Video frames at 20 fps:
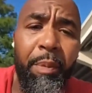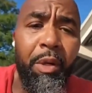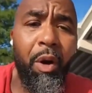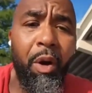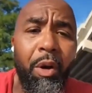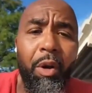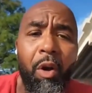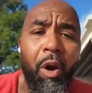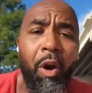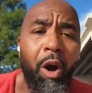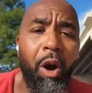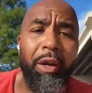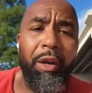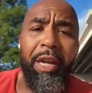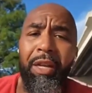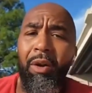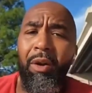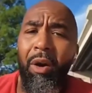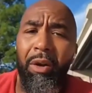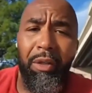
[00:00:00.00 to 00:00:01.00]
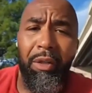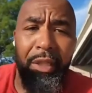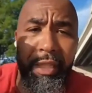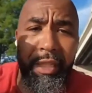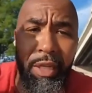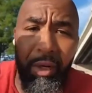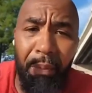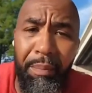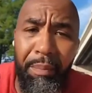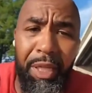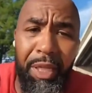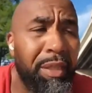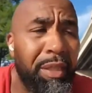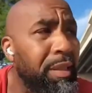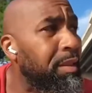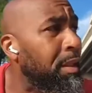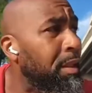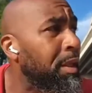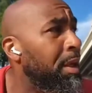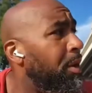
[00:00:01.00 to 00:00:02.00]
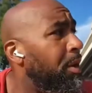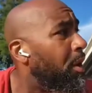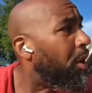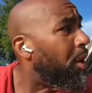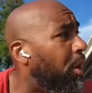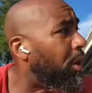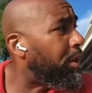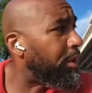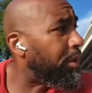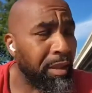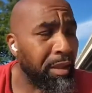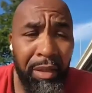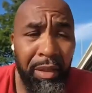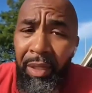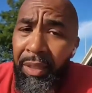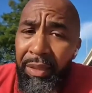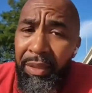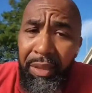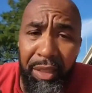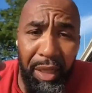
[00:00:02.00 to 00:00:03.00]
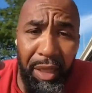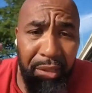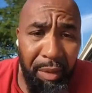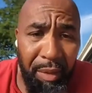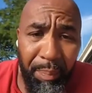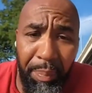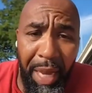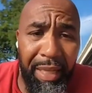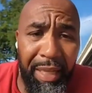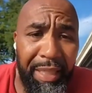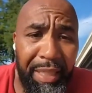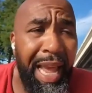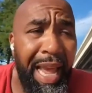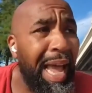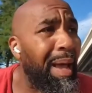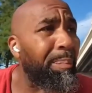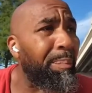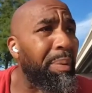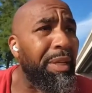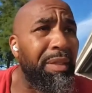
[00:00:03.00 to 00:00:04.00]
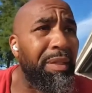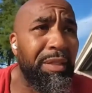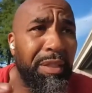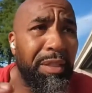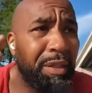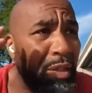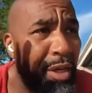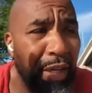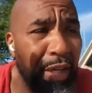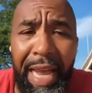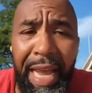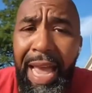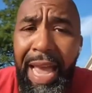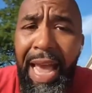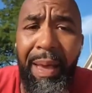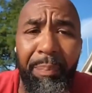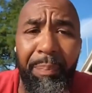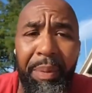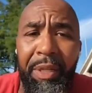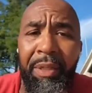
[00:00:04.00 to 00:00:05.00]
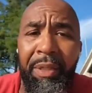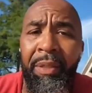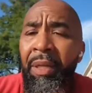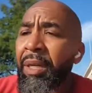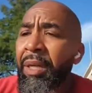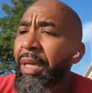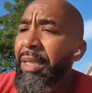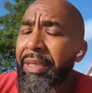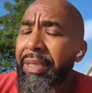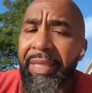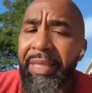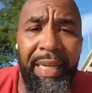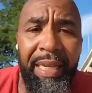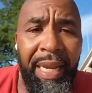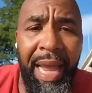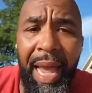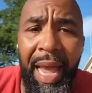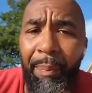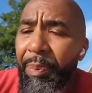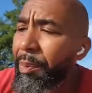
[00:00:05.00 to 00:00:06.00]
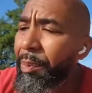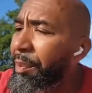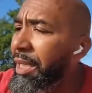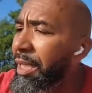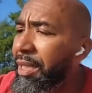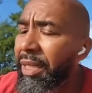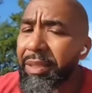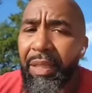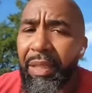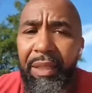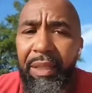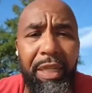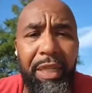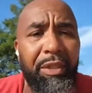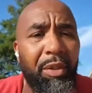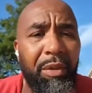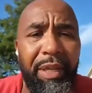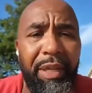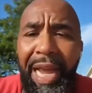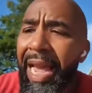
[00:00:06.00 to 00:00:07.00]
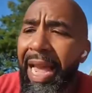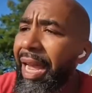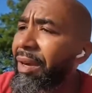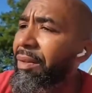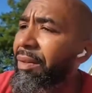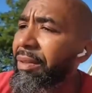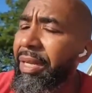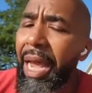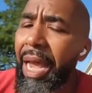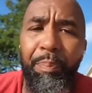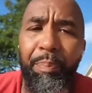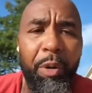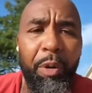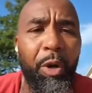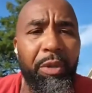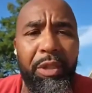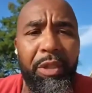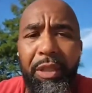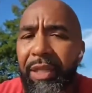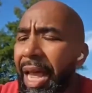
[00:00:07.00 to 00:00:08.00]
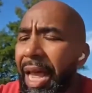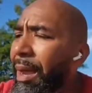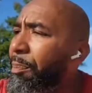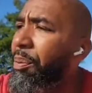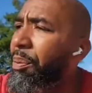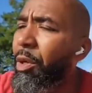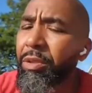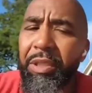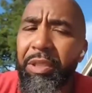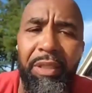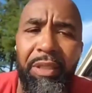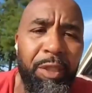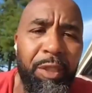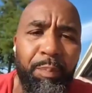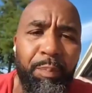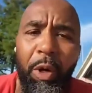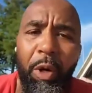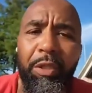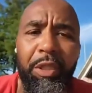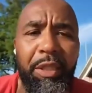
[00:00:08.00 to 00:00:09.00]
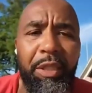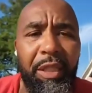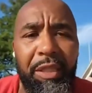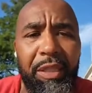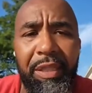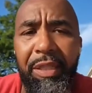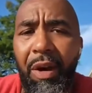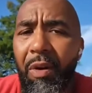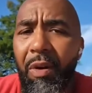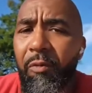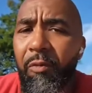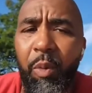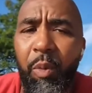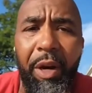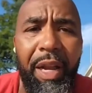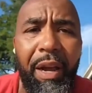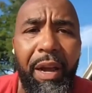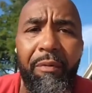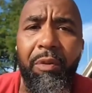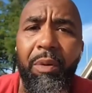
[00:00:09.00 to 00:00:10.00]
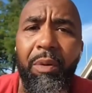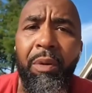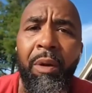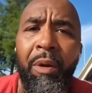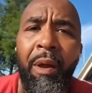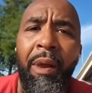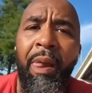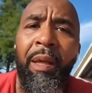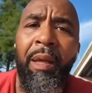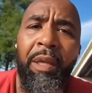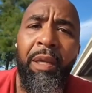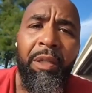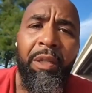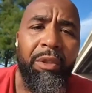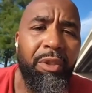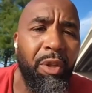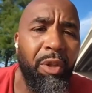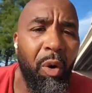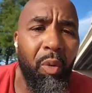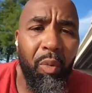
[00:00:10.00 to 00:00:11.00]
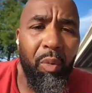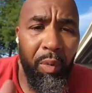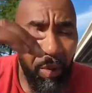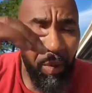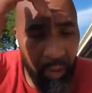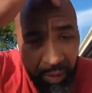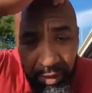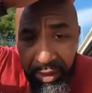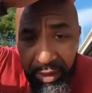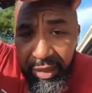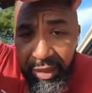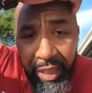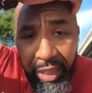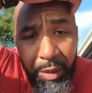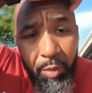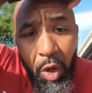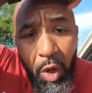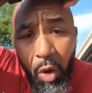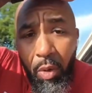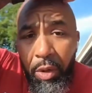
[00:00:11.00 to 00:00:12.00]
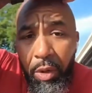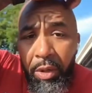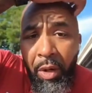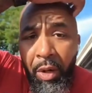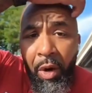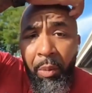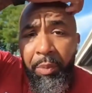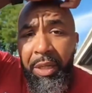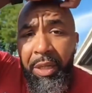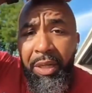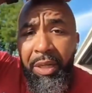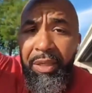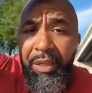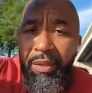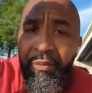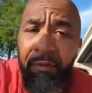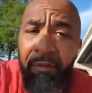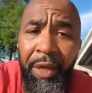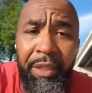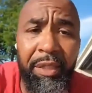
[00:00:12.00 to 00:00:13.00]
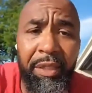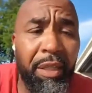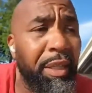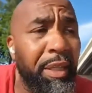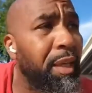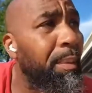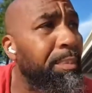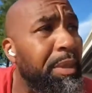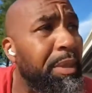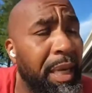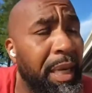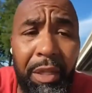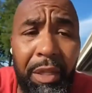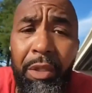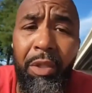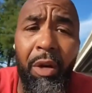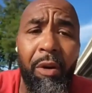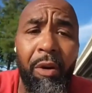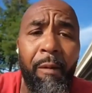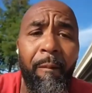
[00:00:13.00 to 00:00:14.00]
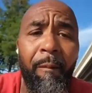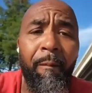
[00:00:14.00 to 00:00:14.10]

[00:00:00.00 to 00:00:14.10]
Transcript: all the heartache, all the near misses, all the just about to happen, could have happened, didn't happen because of this or that person, this person, yourself, whatever. Don't, just keep going, y'all, because eventually, I'm telling y'all,